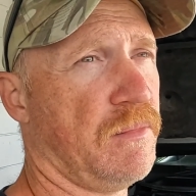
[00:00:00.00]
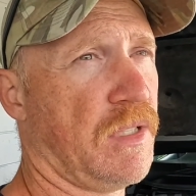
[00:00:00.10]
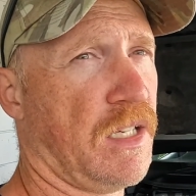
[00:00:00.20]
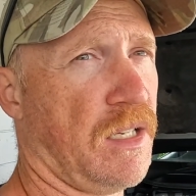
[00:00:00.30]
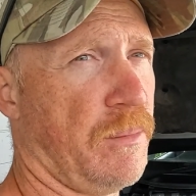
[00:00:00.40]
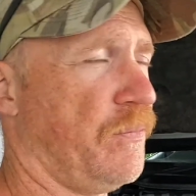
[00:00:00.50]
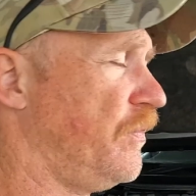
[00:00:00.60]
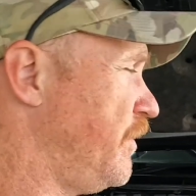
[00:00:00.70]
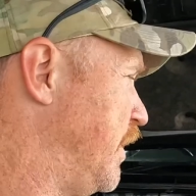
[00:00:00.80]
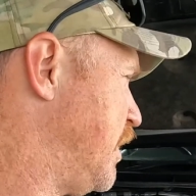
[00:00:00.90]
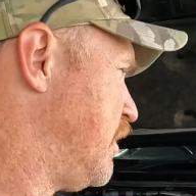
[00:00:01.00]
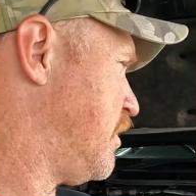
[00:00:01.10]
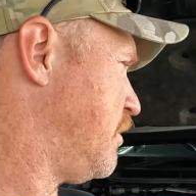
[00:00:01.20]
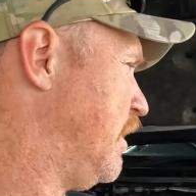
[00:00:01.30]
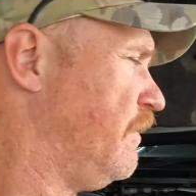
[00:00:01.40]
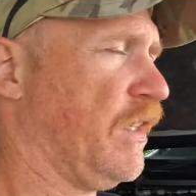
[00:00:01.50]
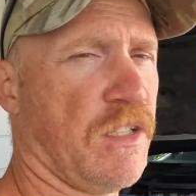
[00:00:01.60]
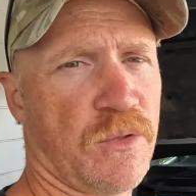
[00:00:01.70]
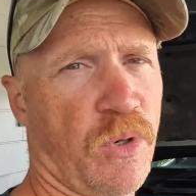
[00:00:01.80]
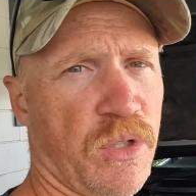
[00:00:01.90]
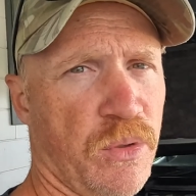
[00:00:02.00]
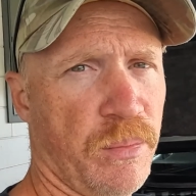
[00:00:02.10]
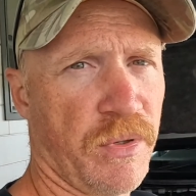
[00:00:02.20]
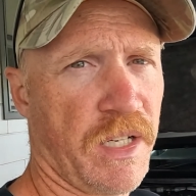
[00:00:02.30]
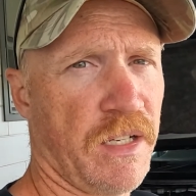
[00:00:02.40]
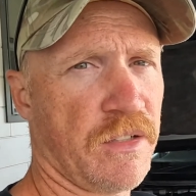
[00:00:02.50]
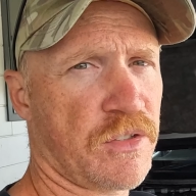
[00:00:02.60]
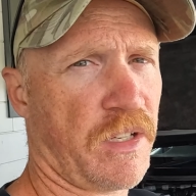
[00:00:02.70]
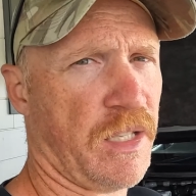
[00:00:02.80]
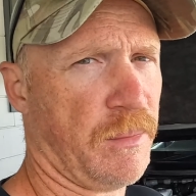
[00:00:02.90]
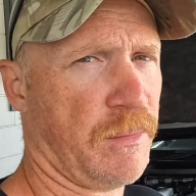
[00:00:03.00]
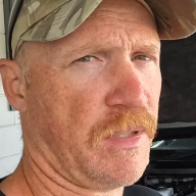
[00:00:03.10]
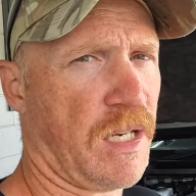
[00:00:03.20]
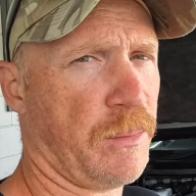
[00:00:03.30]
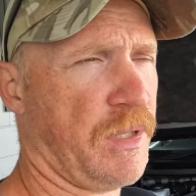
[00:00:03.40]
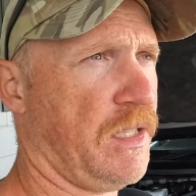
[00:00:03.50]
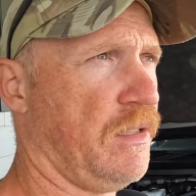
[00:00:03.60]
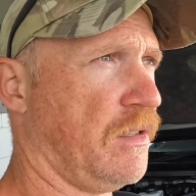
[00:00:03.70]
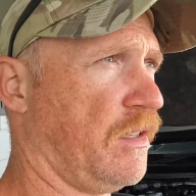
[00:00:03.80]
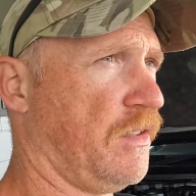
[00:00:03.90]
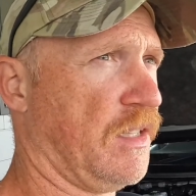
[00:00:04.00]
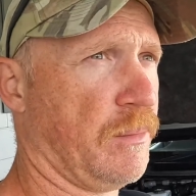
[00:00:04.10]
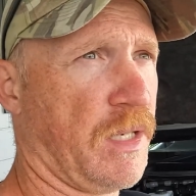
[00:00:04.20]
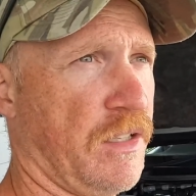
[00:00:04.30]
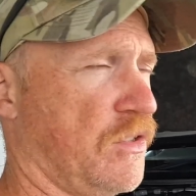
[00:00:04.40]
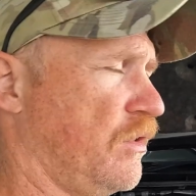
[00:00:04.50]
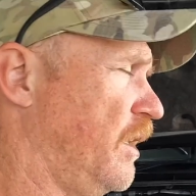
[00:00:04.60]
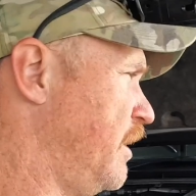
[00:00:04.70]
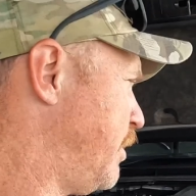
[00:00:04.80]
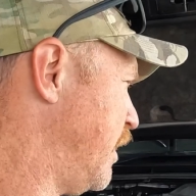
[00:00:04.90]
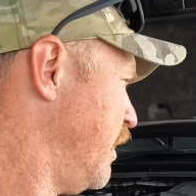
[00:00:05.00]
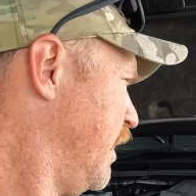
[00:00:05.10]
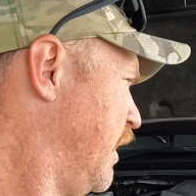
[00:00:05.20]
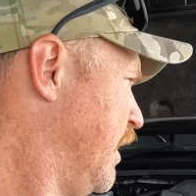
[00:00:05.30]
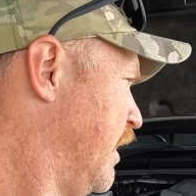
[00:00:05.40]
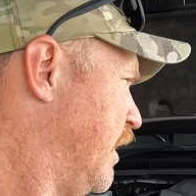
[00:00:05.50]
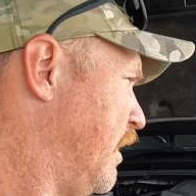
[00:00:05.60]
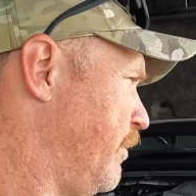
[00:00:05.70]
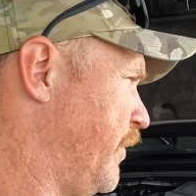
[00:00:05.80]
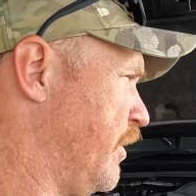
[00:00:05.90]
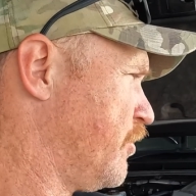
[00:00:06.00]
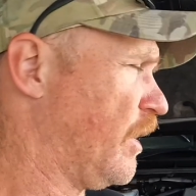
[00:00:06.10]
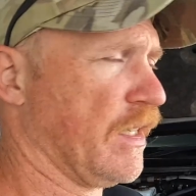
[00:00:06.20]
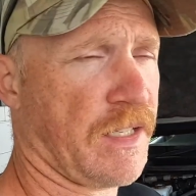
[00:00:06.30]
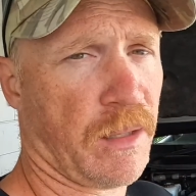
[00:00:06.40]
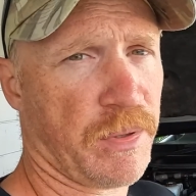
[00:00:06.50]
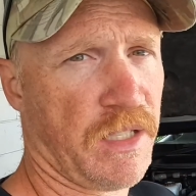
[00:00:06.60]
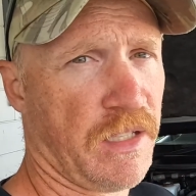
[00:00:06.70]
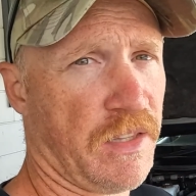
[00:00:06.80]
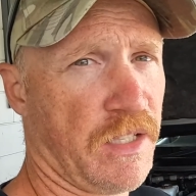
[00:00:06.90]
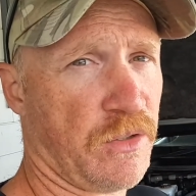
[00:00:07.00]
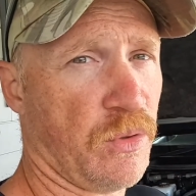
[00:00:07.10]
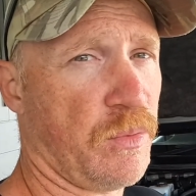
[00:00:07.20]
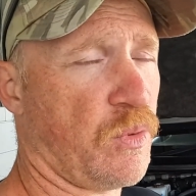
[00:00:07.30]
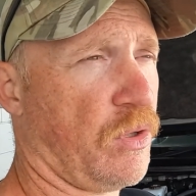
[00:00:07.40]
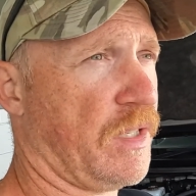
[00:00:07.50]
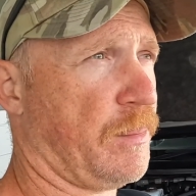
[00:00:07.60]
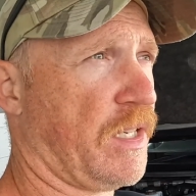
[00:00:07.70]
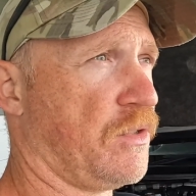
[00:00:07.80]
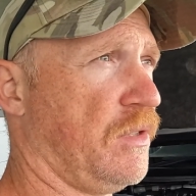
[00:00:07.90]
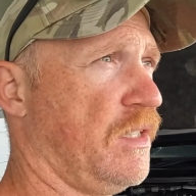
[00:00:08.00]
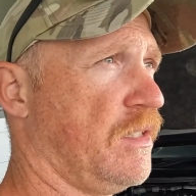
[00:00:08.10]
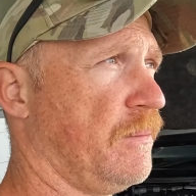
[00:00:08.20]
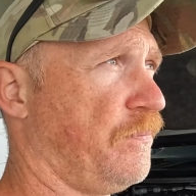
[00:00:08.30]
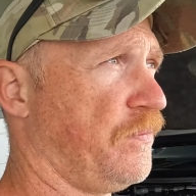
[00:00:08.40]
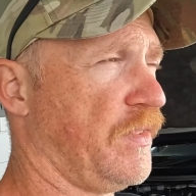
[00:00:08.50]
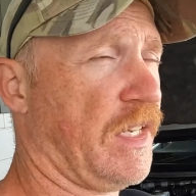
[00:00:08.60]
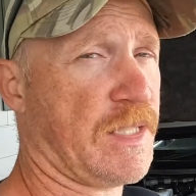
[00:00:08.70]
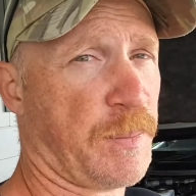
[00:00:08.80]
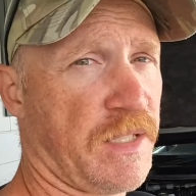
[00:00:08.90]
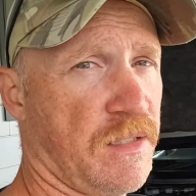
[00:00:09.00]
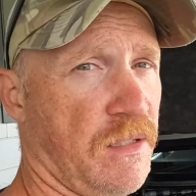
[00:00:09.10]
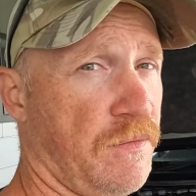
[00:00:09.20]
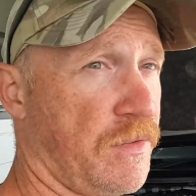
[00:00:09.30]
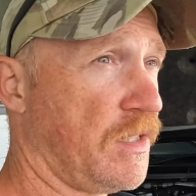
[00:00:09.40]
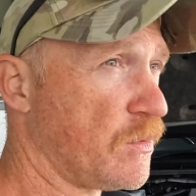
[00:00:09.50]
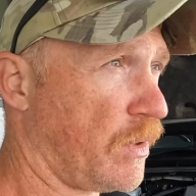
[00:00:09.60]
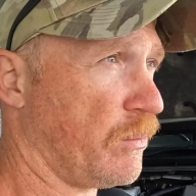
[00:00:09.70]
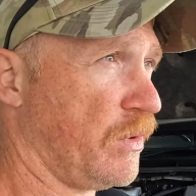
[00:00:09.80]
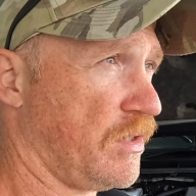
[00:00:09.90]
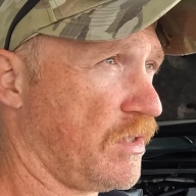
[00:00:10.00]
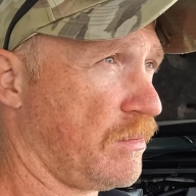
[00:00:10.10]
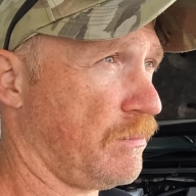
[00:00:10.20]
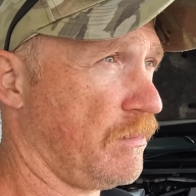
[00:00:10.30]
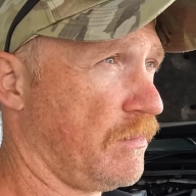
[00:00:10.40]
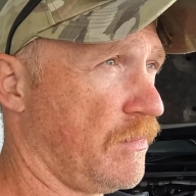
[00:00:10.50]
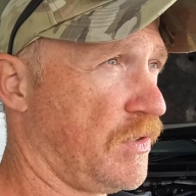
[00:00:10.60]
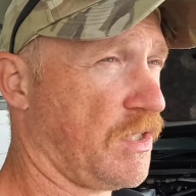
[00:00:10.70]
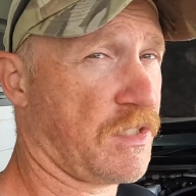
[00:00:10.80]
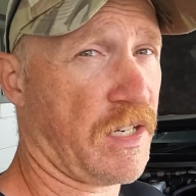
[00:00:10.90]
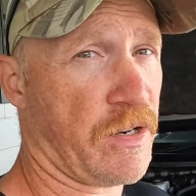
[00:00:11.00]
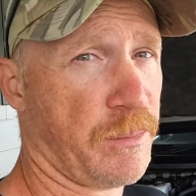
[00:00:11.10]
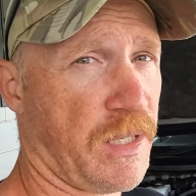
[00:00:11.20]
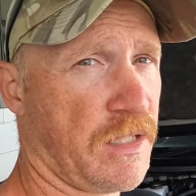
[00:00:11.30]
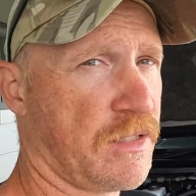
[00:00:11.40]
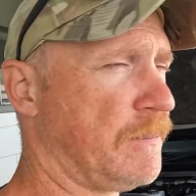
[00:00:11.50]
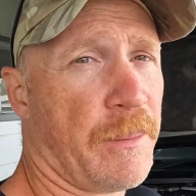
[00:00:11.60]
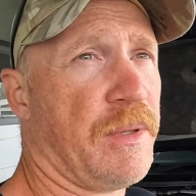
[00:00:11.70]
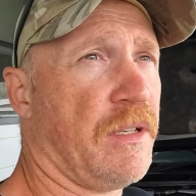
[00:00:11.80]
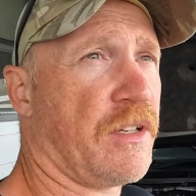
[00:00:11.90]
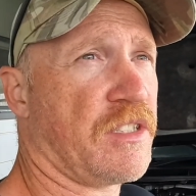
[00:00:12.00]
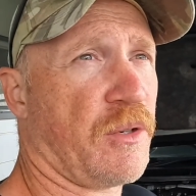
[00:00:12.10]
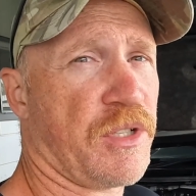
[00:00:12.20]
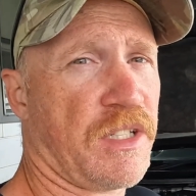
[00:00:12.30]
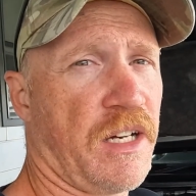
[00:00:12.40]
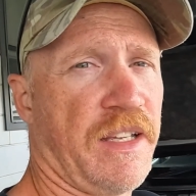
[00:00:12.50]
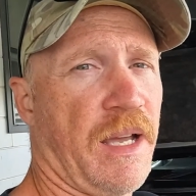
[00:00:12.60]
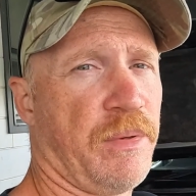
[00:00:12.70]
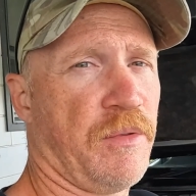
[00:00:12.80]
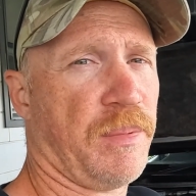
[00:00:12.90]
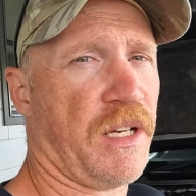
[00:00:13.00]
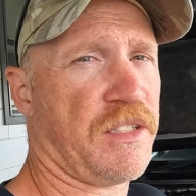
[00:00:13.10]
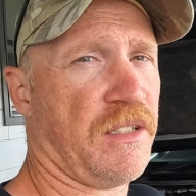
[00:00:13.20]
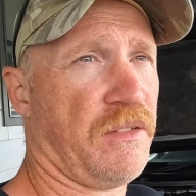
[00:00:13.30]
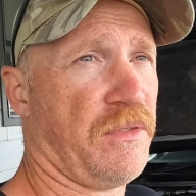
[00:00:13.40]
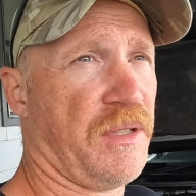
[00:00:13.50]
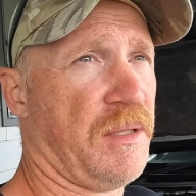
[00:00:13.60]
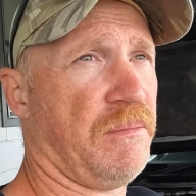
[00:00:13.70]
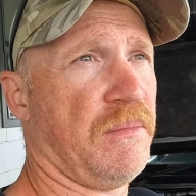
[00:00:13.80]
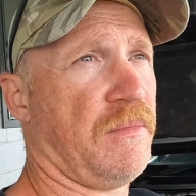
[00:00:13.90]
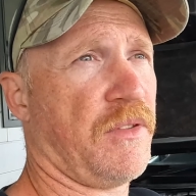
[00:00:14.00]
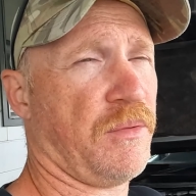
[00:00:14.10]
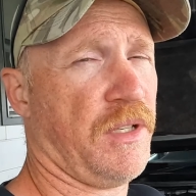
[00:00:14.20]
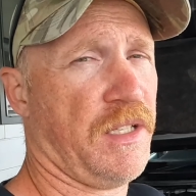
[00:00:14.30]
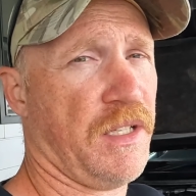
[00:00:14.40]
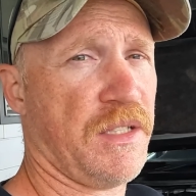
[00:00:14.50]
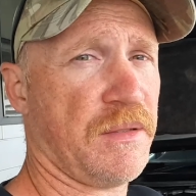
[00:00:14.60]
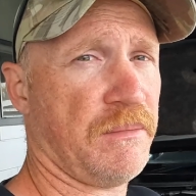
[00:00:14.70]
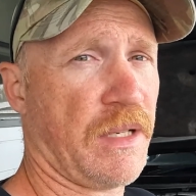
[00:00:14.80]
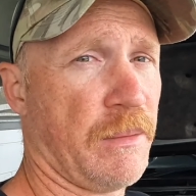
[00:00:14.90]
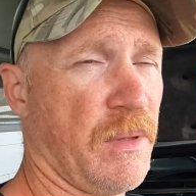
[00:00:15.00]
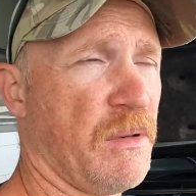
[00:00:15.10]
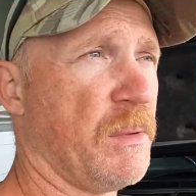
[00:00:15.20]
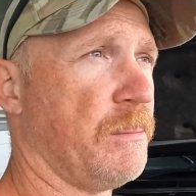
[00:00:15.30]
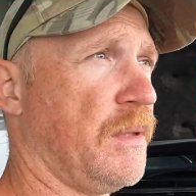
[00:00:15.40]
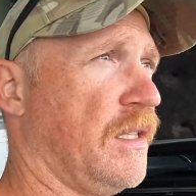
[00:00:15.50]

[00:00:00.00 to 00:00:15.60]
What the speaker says: Invicta's quite a good brand, Australian company. I don't think they're made in Australia, but they're an Australian company and they're good quality batteries. Expensive. This one was $1,600. It's a question: are you happy to replace it every 3 years at a minimum?